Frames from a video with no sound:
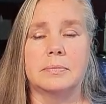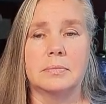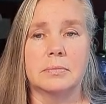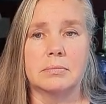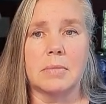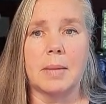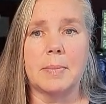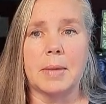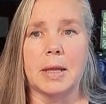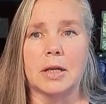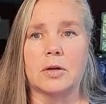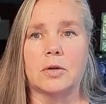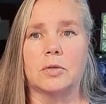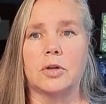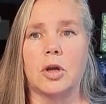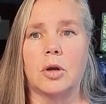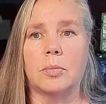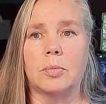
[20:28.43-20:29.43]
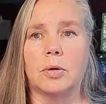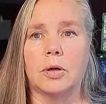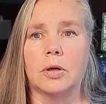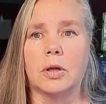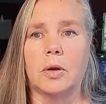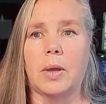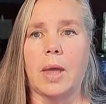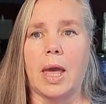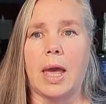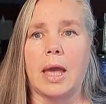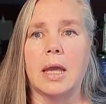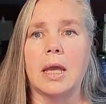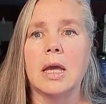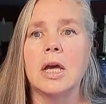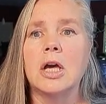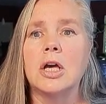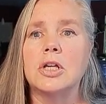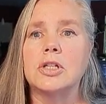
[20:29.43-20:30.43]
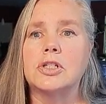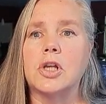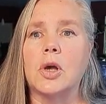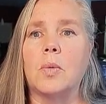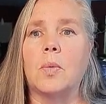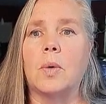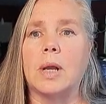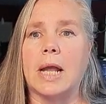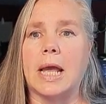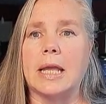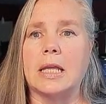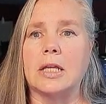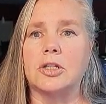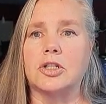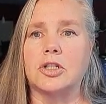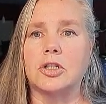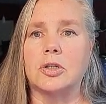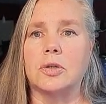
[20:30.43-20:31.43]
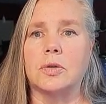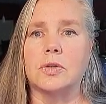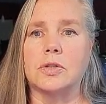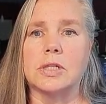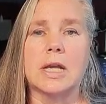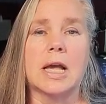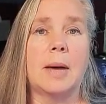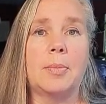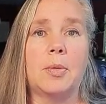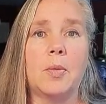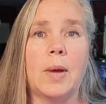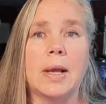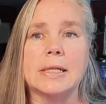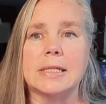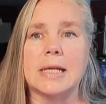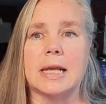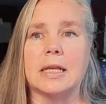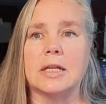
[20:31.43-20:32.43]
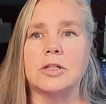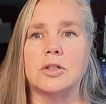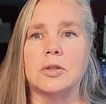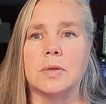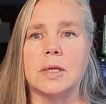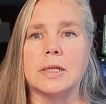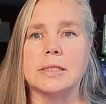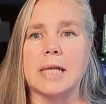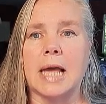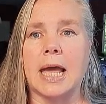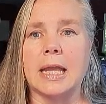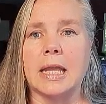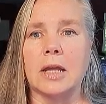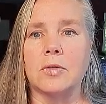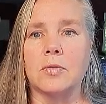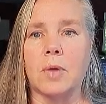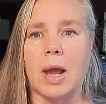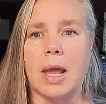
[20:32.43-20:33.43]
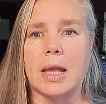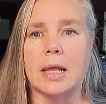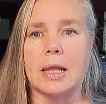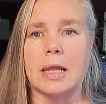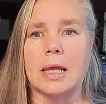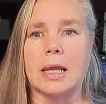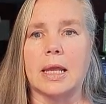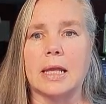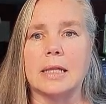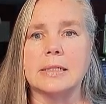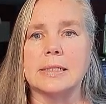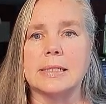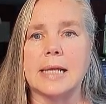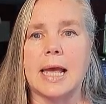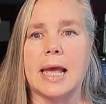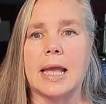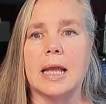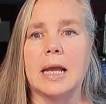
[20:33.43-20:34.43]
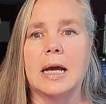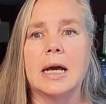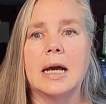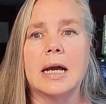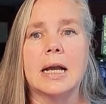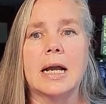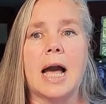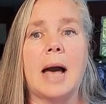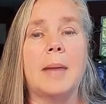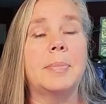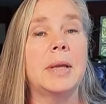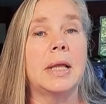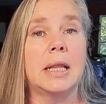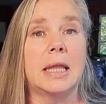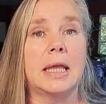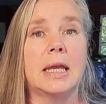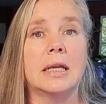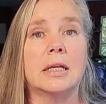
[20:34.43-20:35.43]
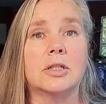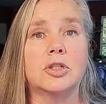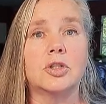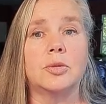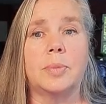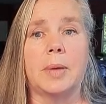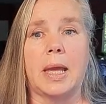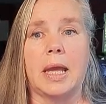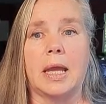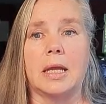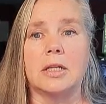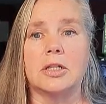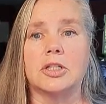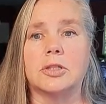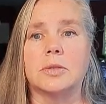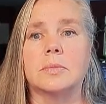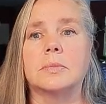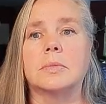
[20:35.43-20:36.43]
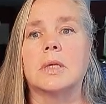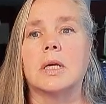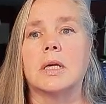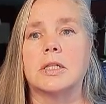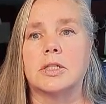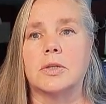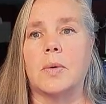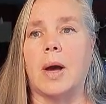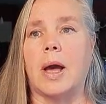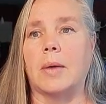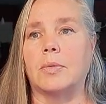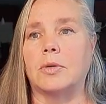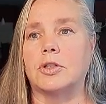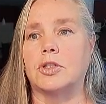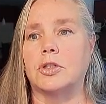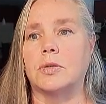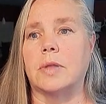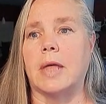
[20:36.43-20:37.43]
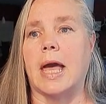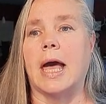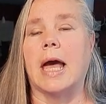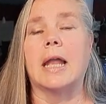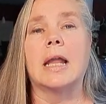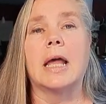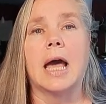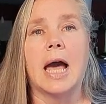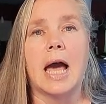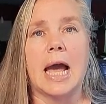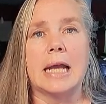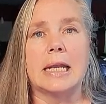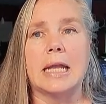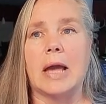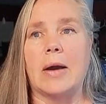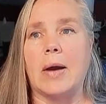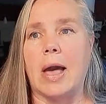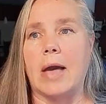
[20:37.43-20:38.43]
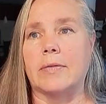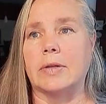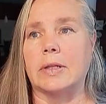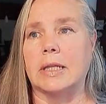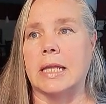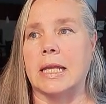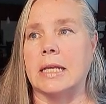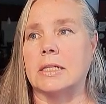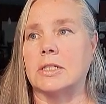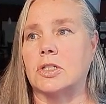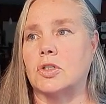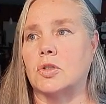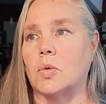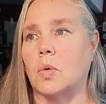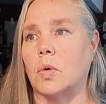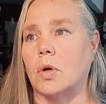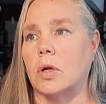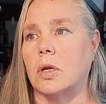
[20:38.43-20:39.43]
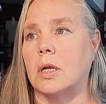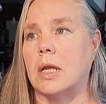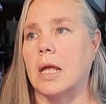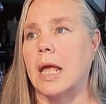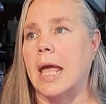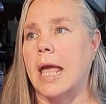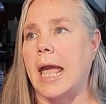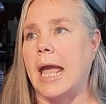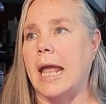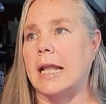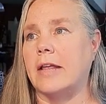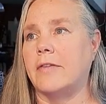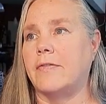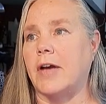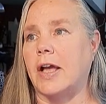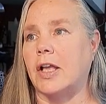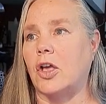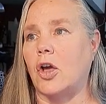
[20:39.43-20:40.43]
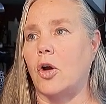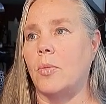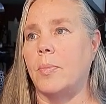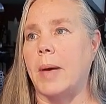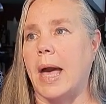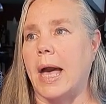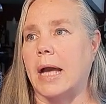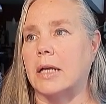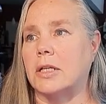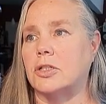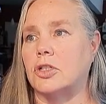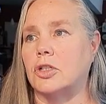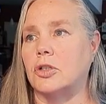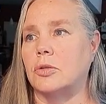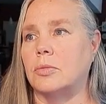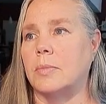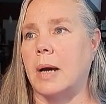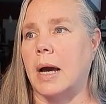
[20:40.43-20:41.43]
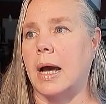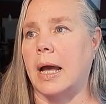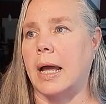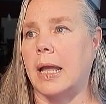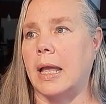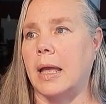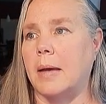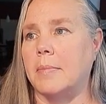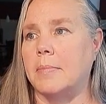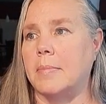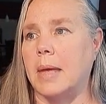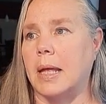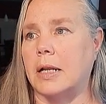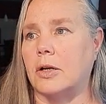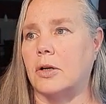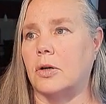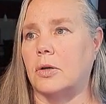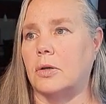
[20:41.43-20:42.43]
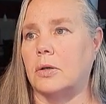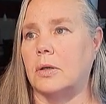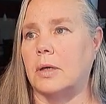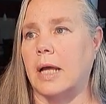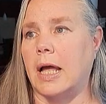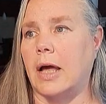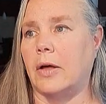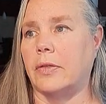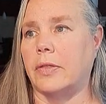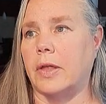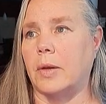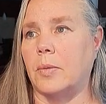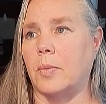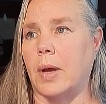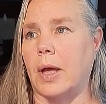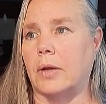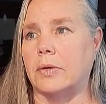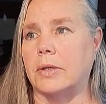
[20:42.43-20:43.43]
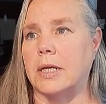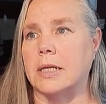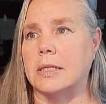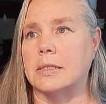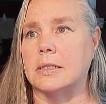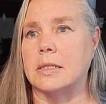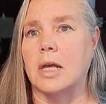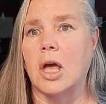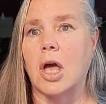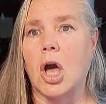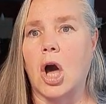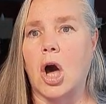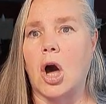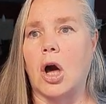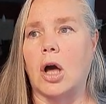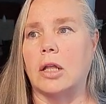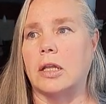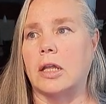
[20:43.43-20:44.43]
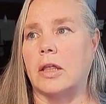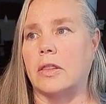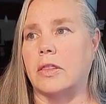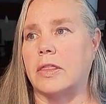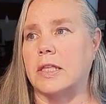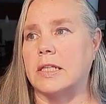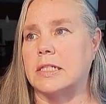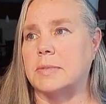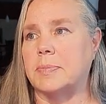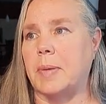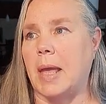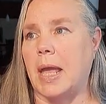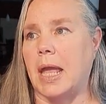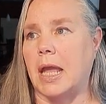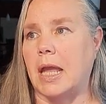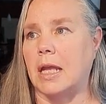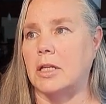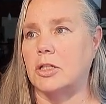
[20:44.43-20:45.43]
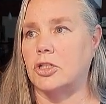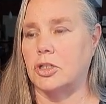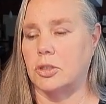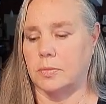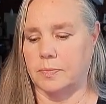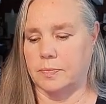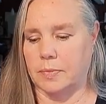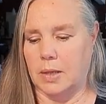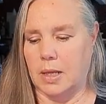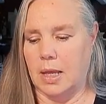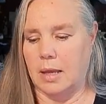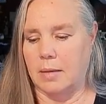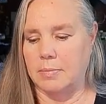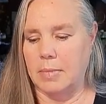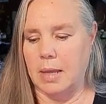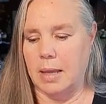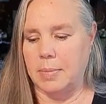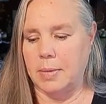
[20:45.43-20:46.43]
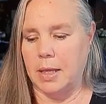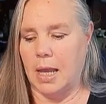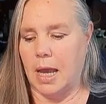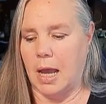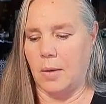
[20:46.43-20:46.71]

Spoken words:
my medical notebook. Okay, so what I can do, there's a couple ways I can do this. I can right click and say copy link to page. So I will do that. I now have a link stored. And if I go back to my medical health and wellness on this page, maybe I